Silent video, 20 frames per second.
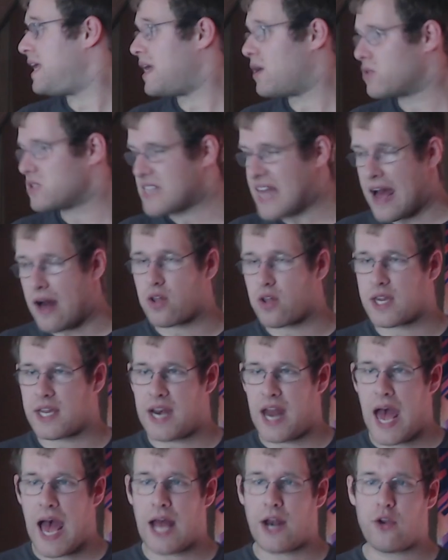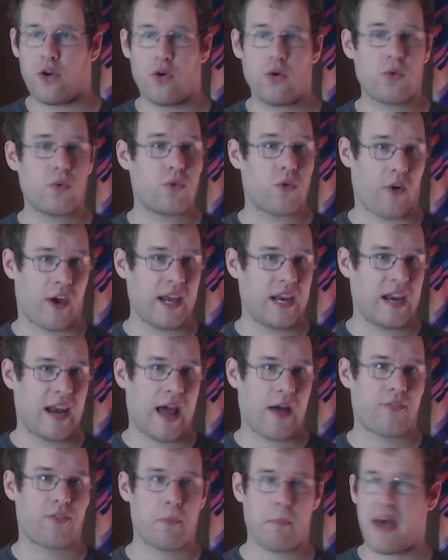B, it was Elk and On who graded
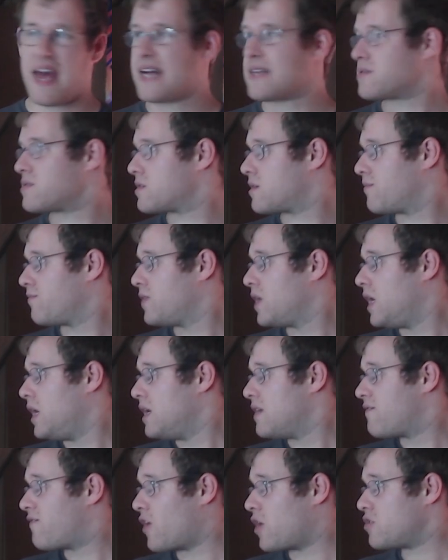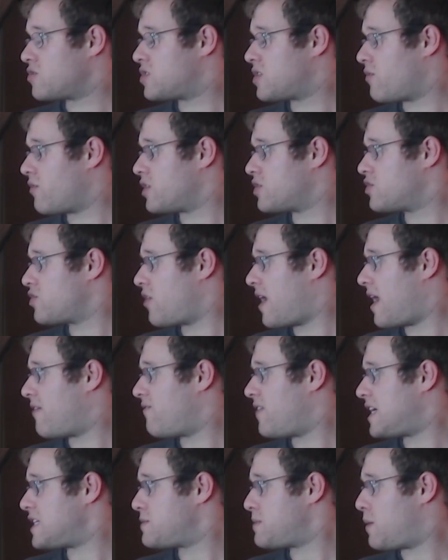out the best. First in return on
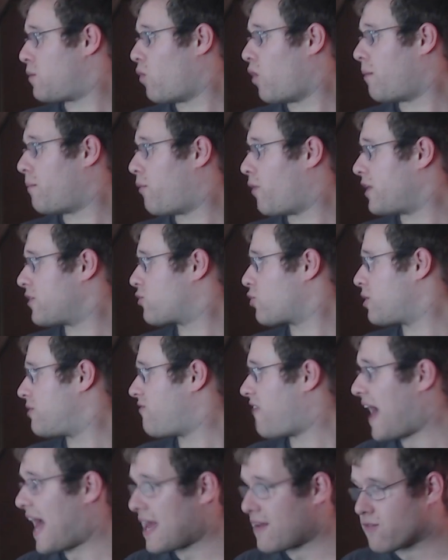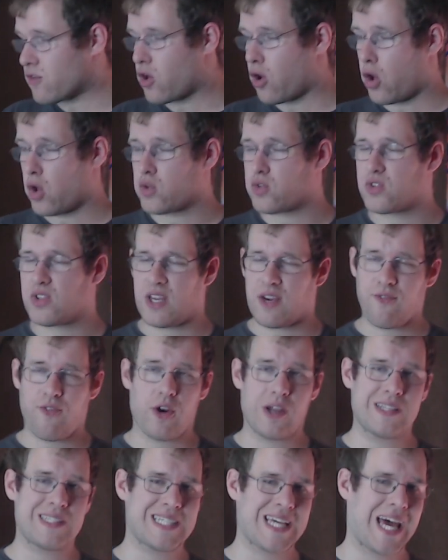investment, 1.35. Gold
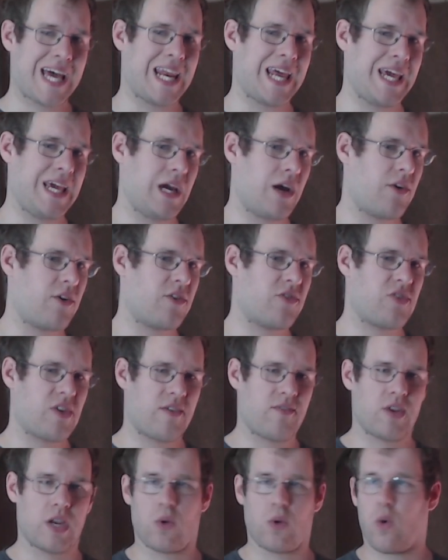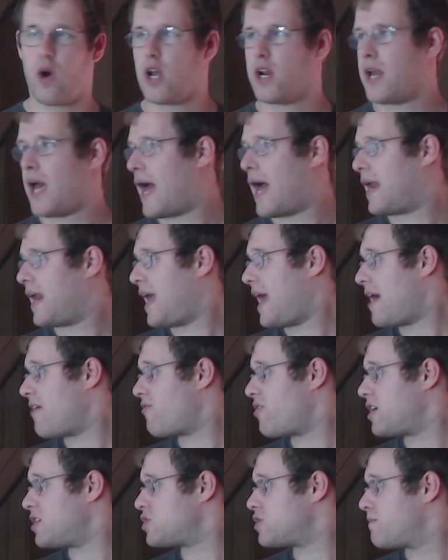difference, it had 871 on
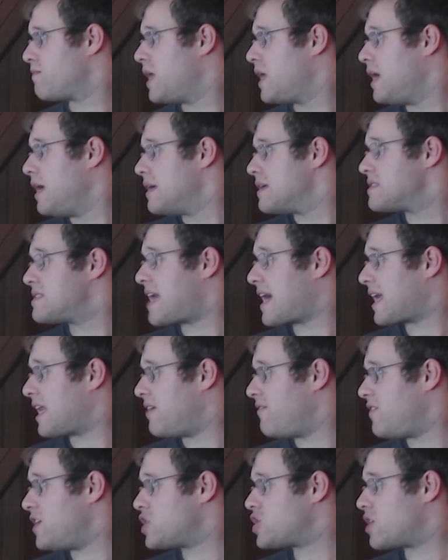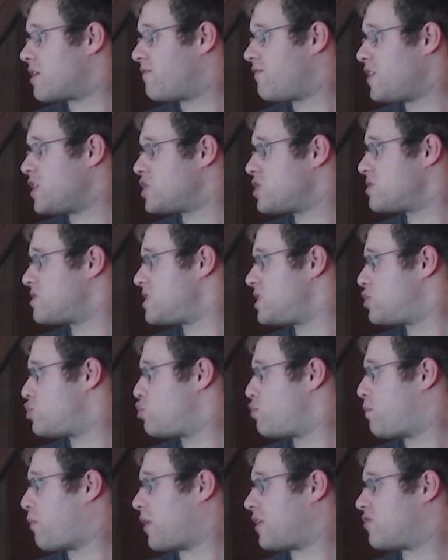average. Second in vision efficiency,
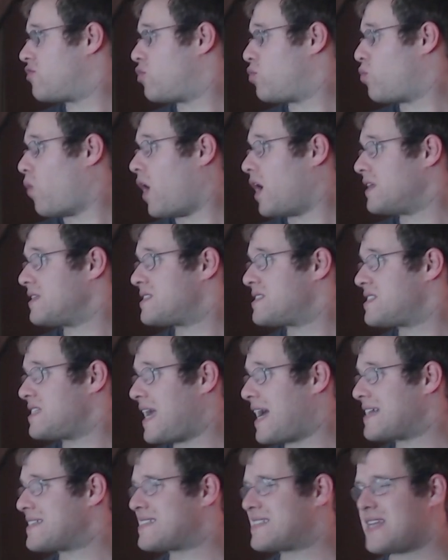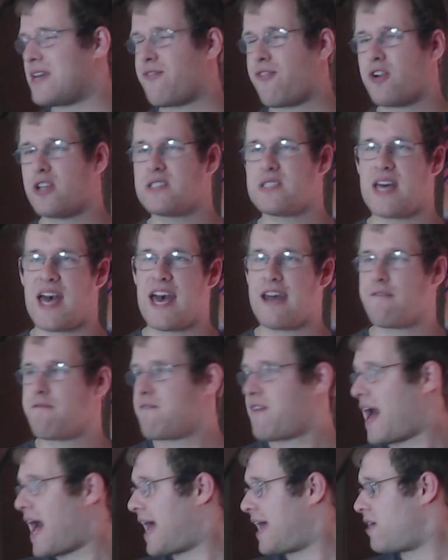2.21. CS difference, ahead
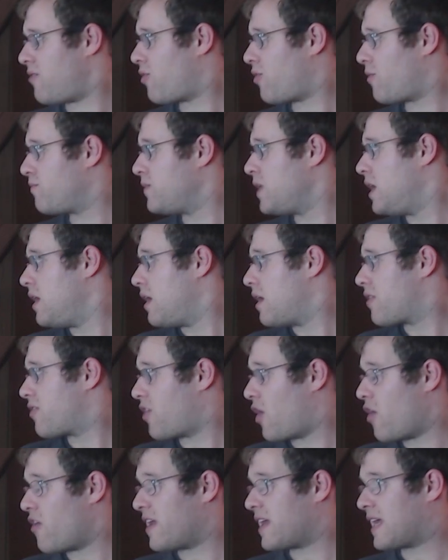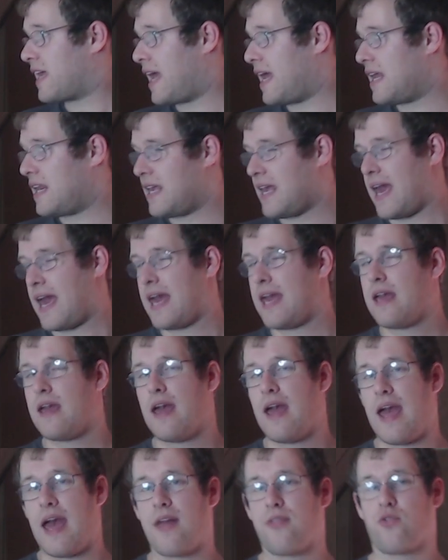5. Third in KDA
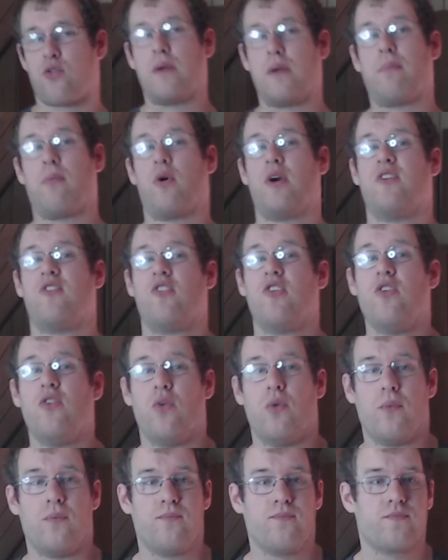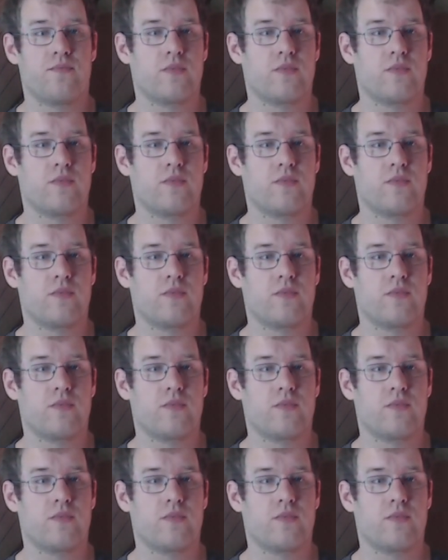at 3.2.